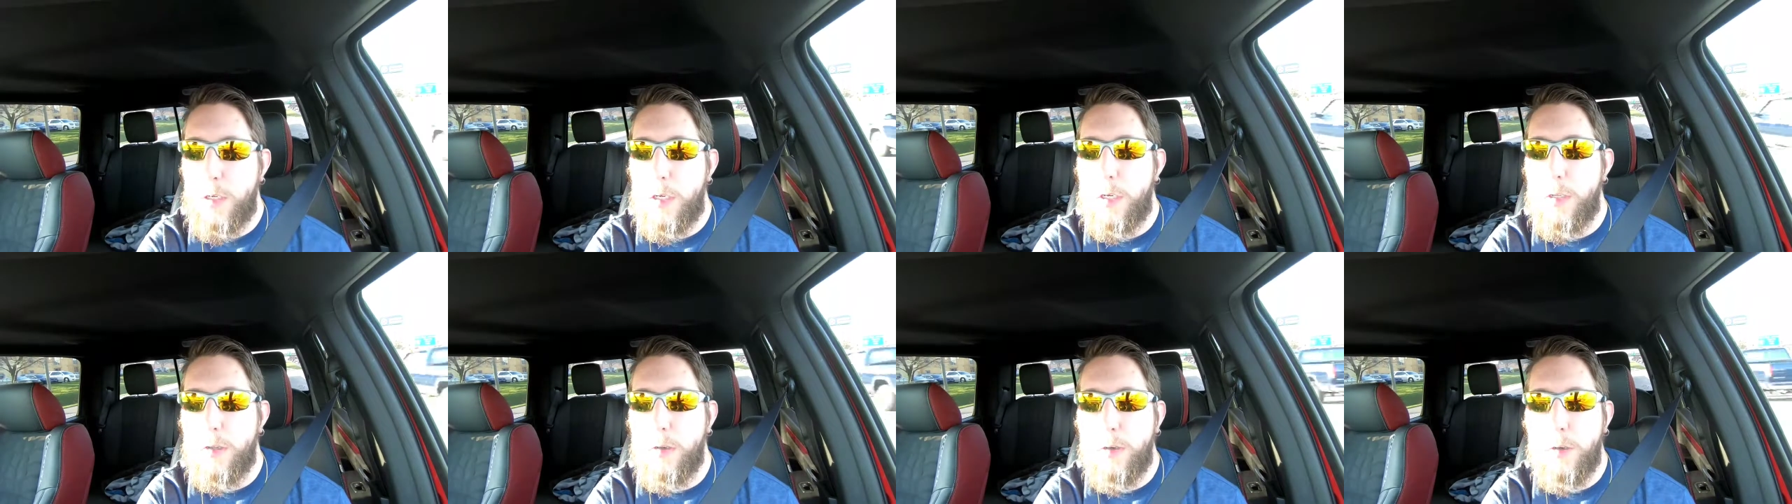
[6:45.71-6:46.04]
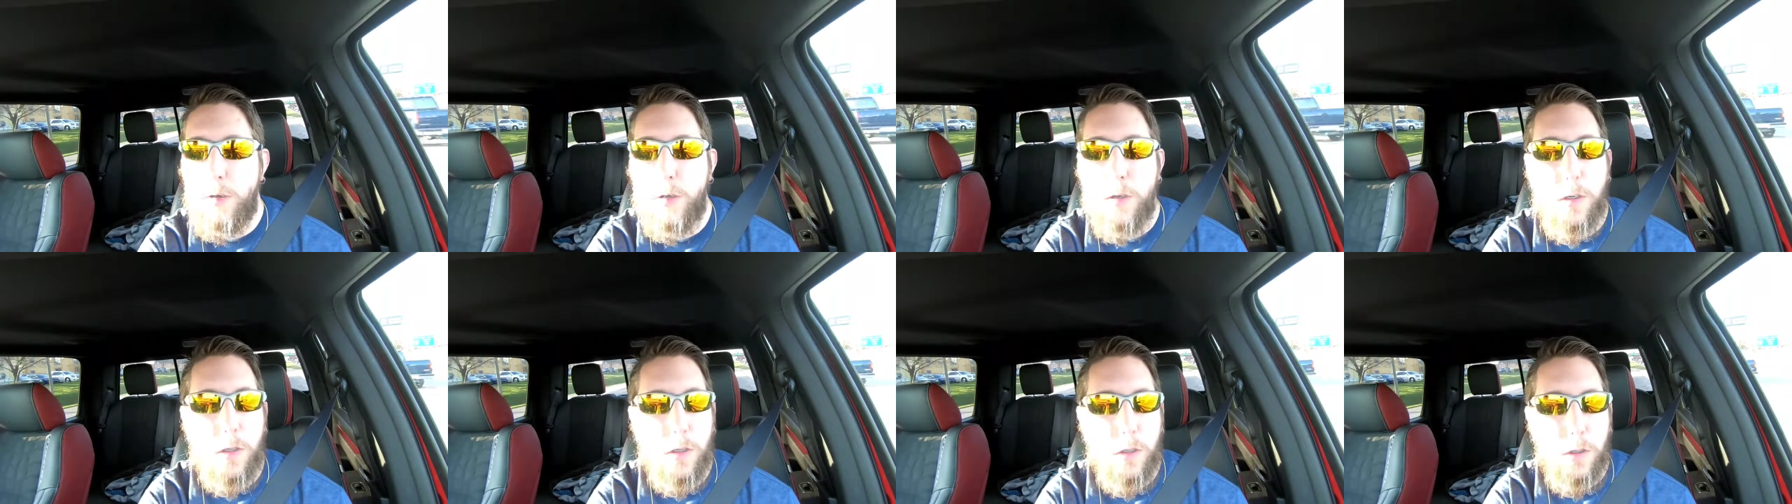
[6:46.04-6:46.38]
other
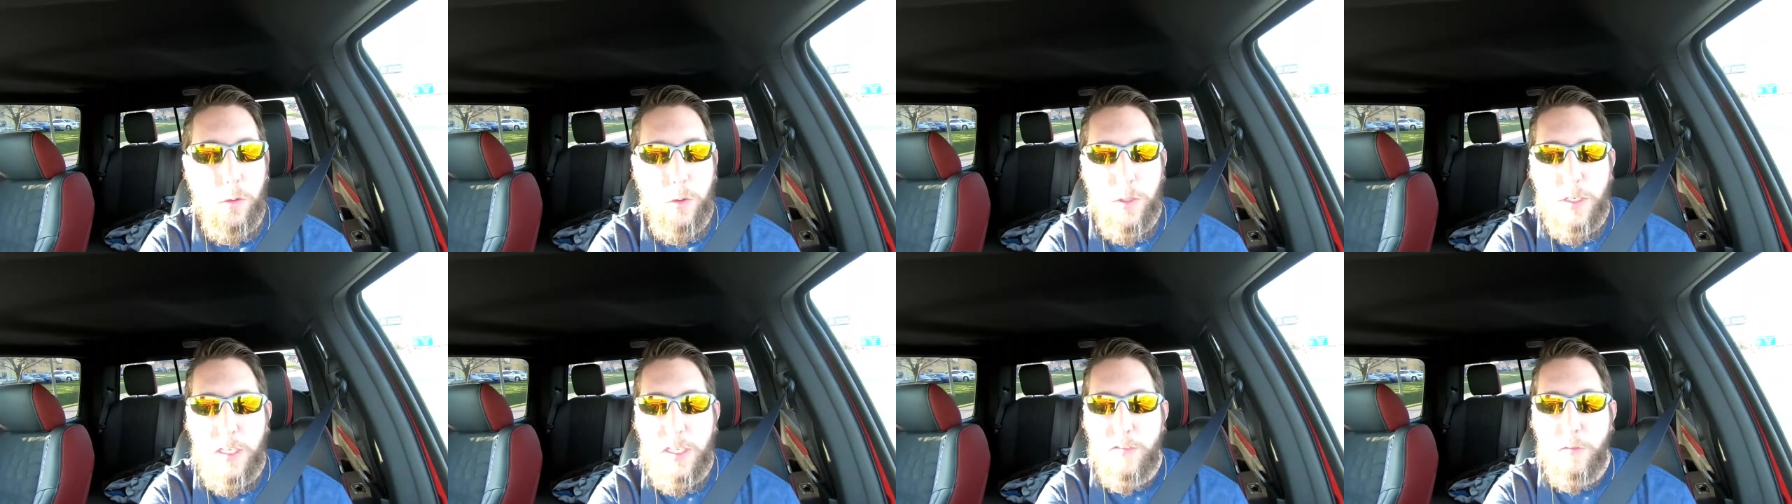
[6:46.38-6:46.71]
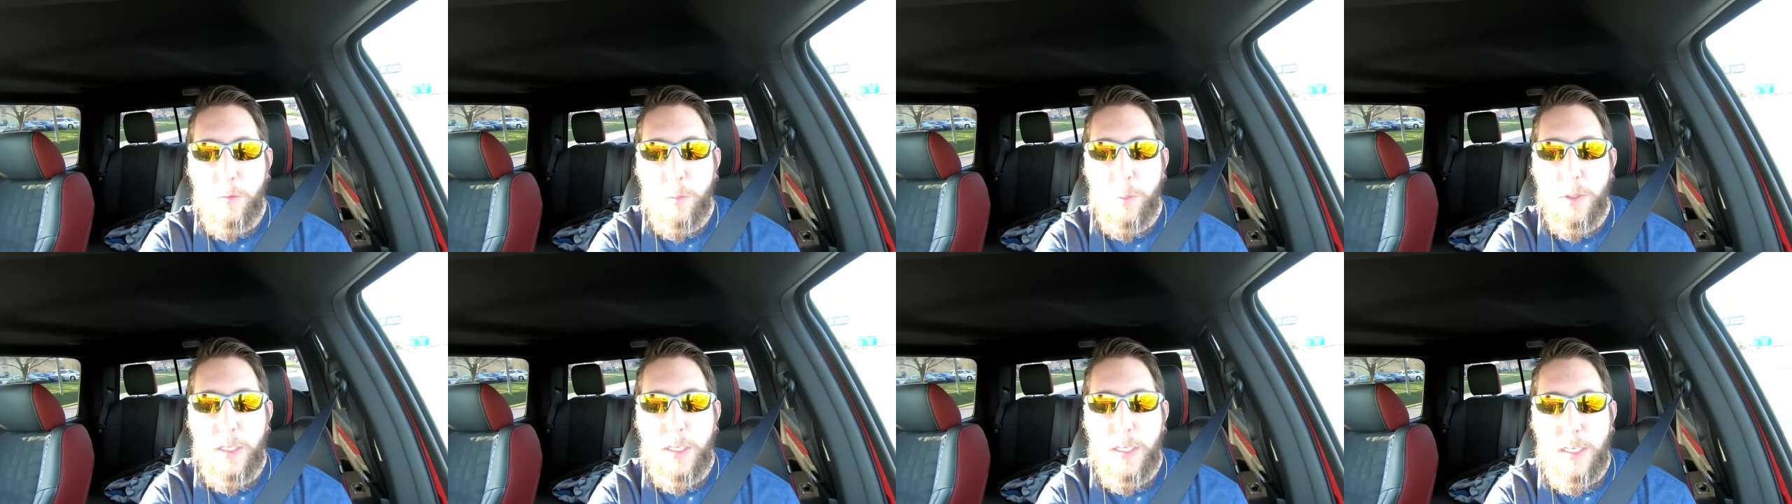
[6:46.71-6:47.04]
girl who had
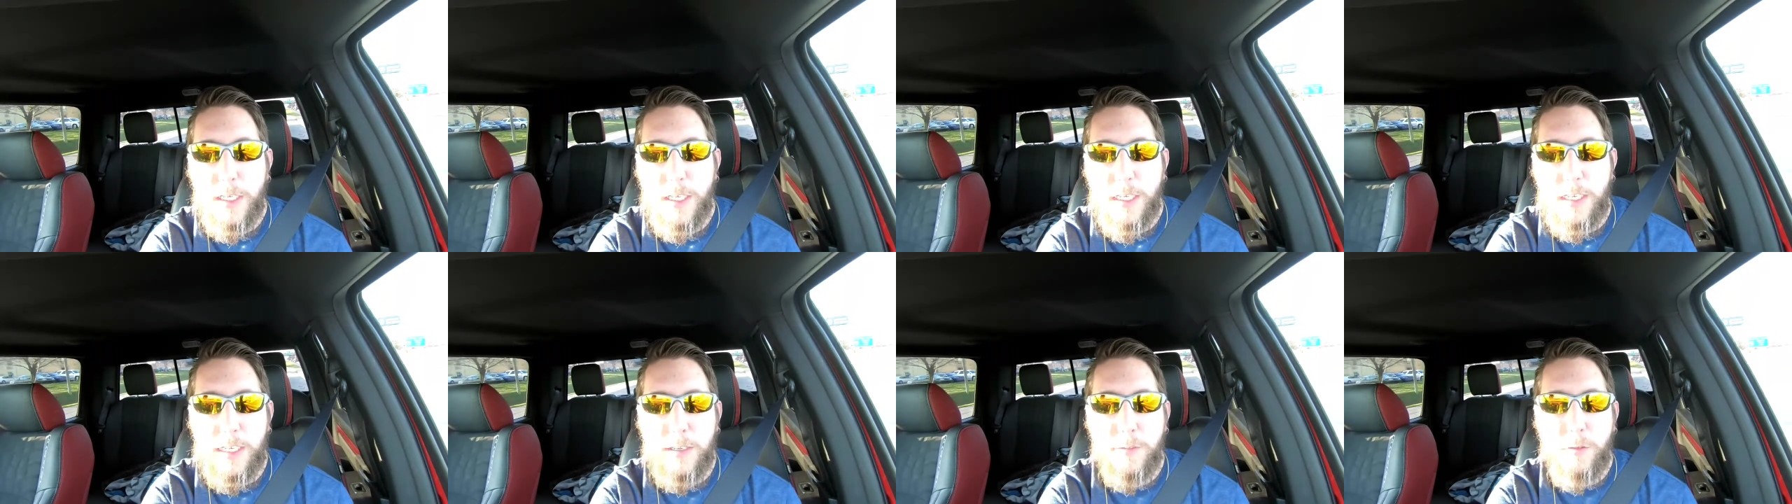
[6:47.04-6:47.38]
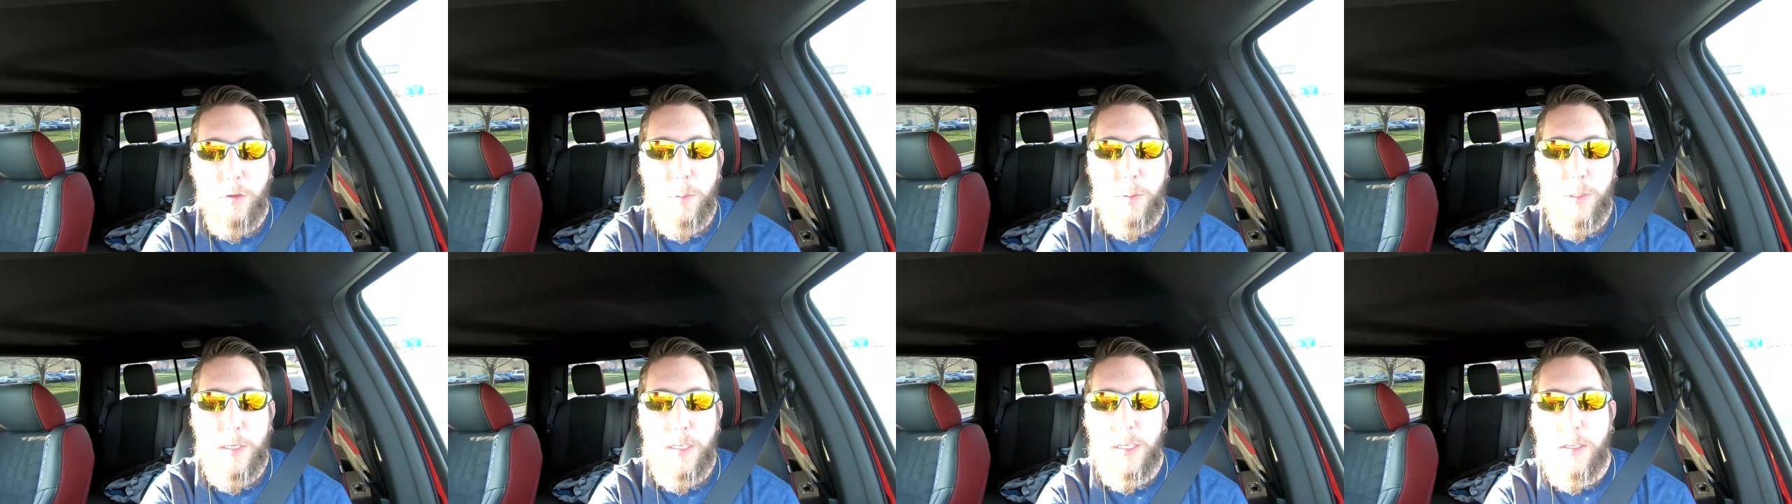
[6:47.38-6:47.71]
never played, and
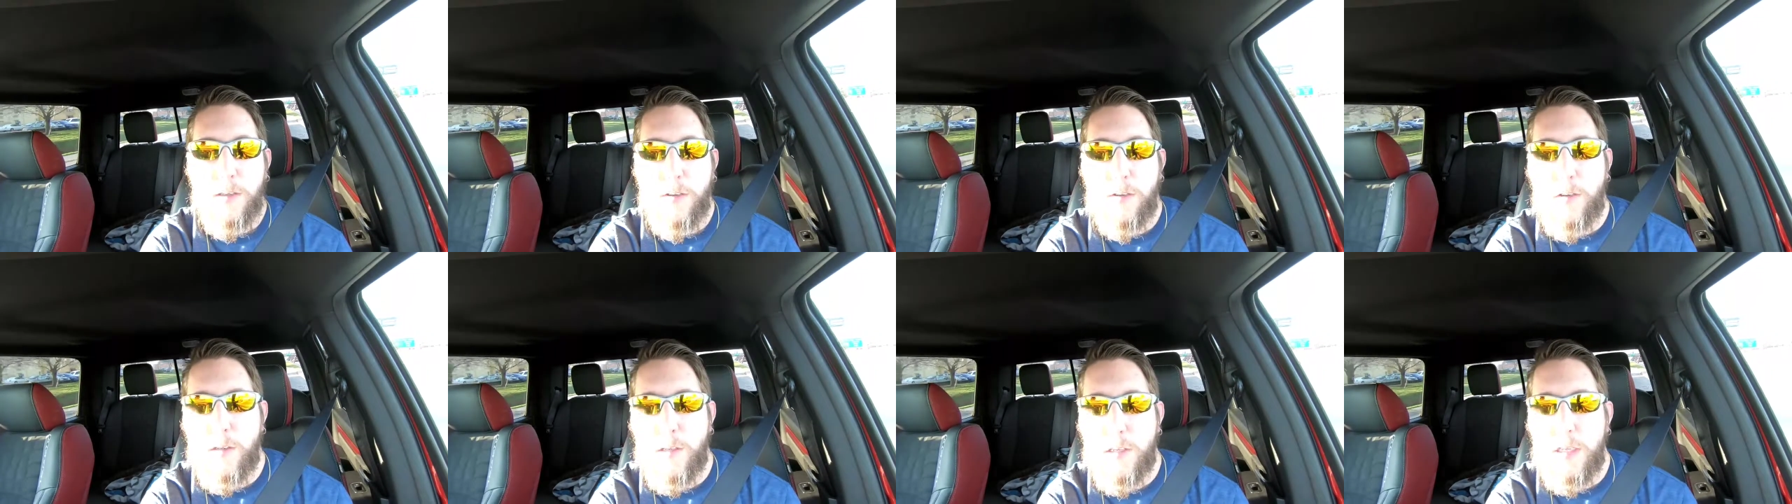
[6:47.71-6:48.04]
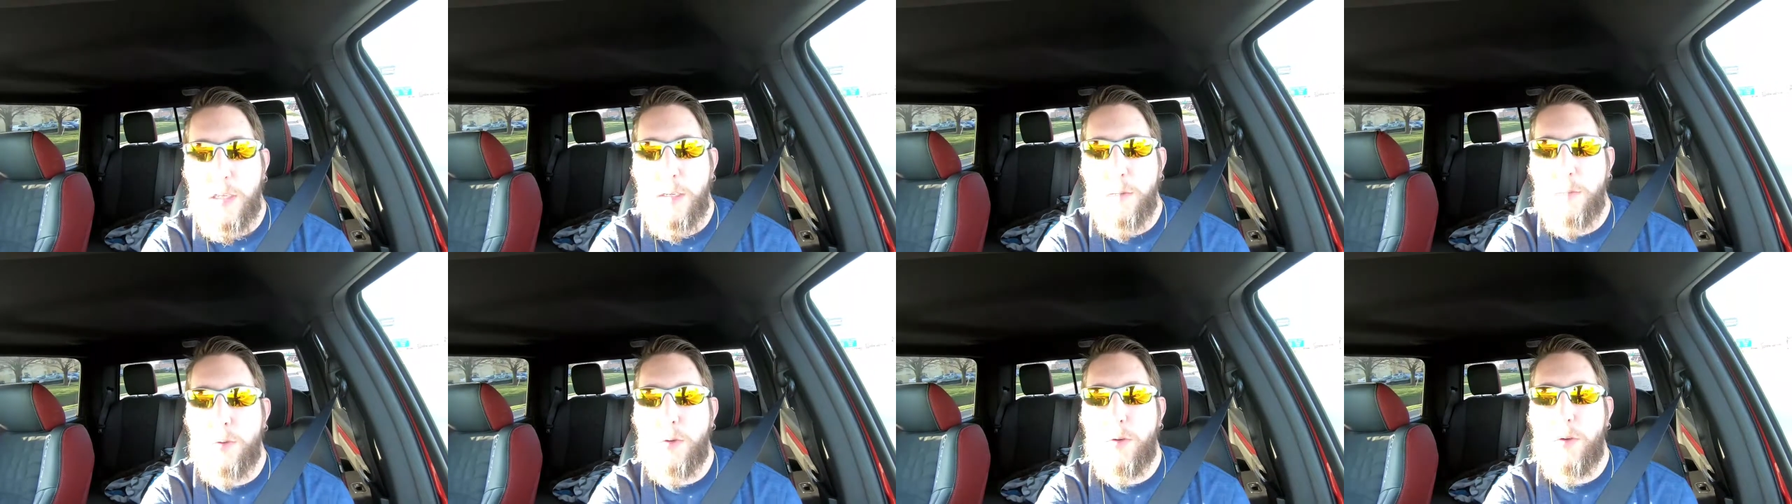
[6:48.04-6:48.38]
everybody else at the
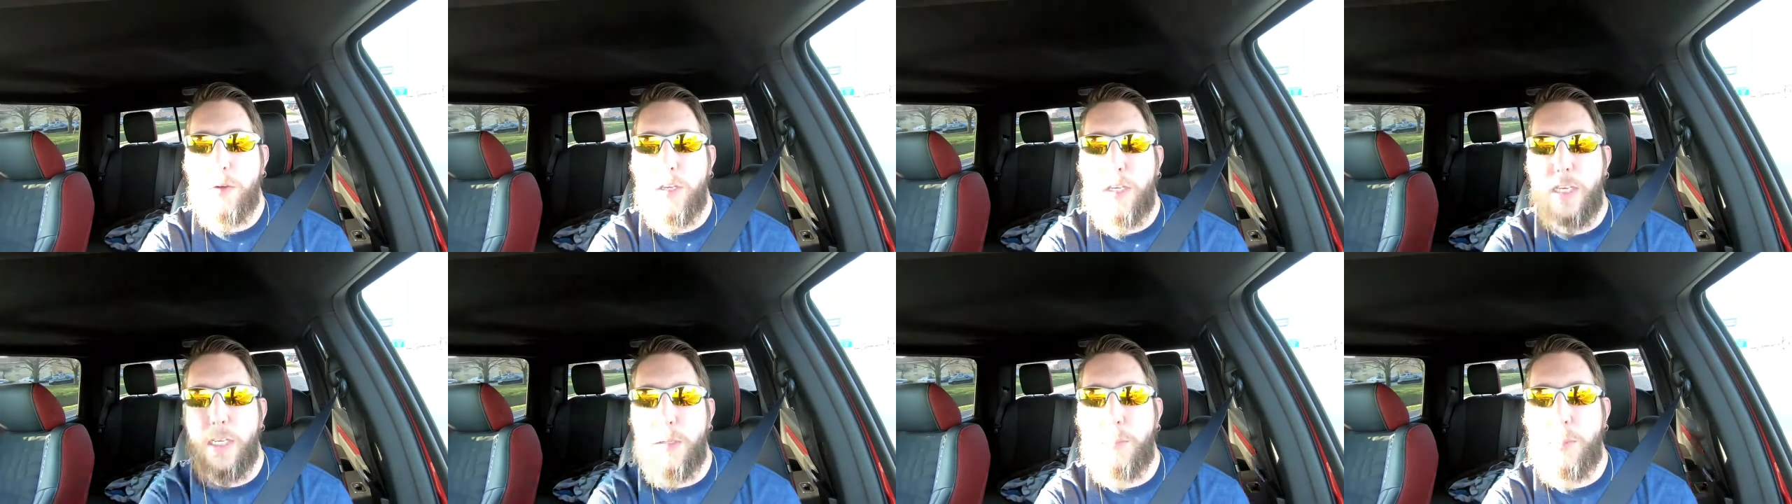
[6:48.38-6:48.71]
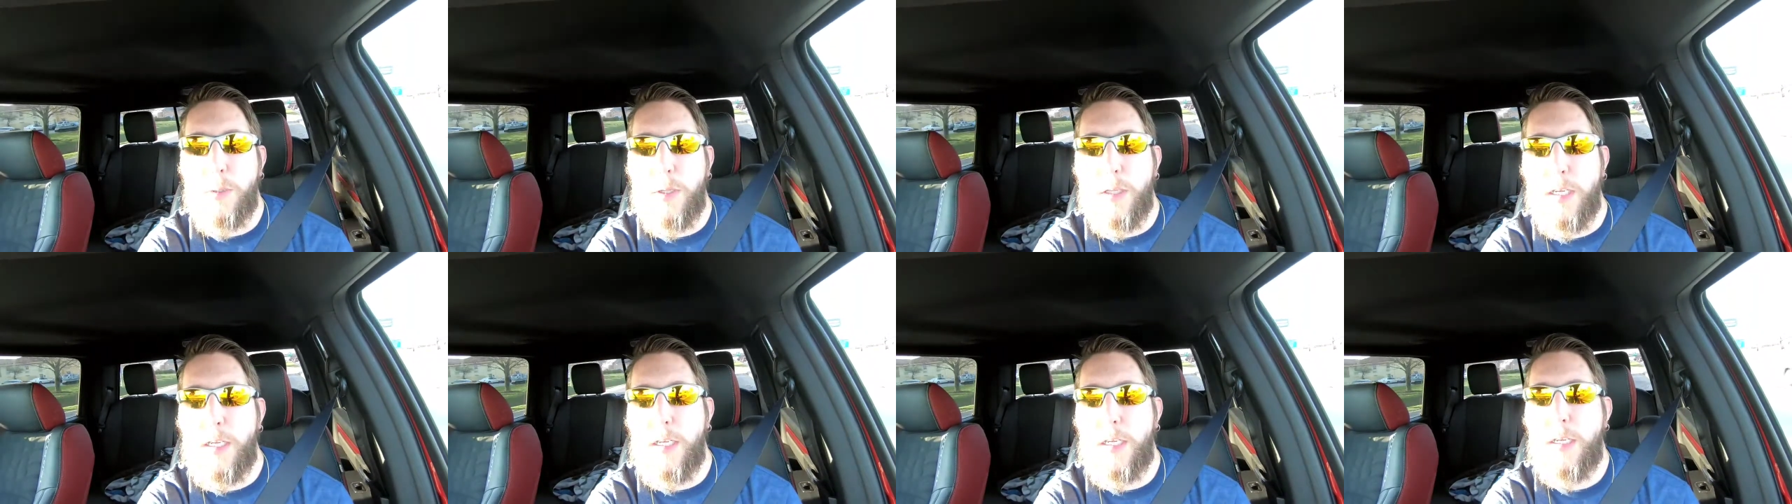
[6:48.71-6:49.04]
table had
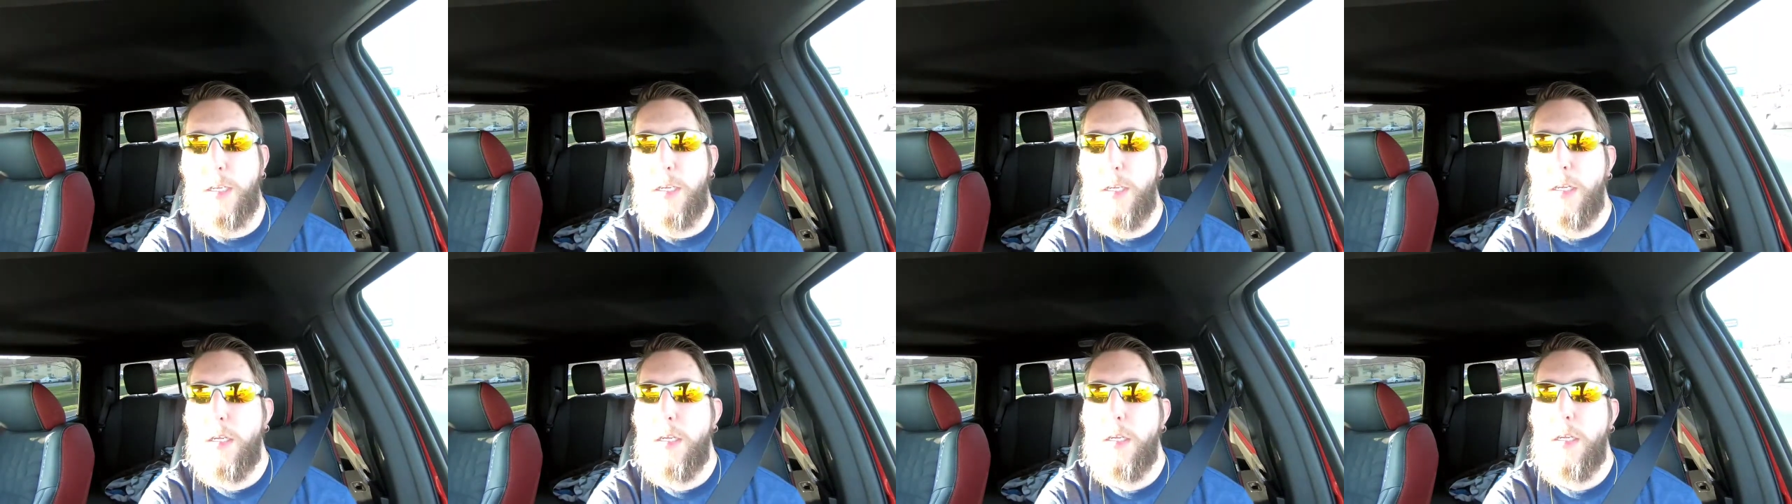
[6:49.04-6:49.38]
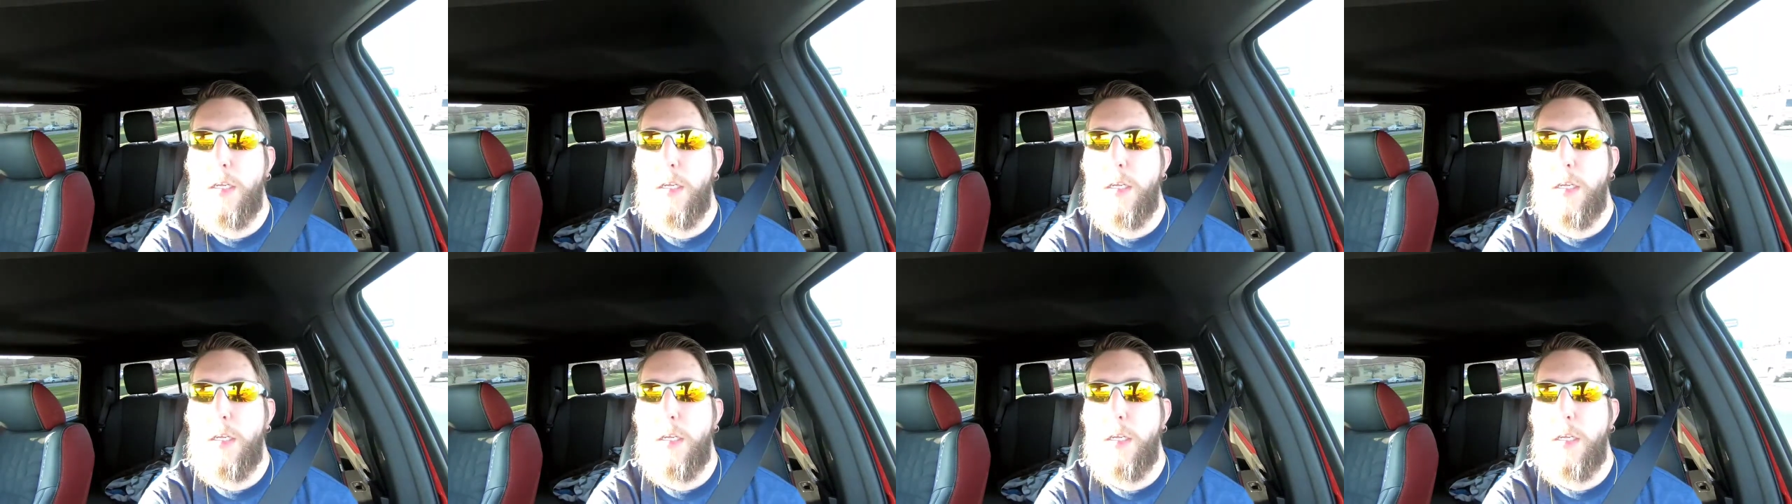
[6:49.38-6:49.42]
played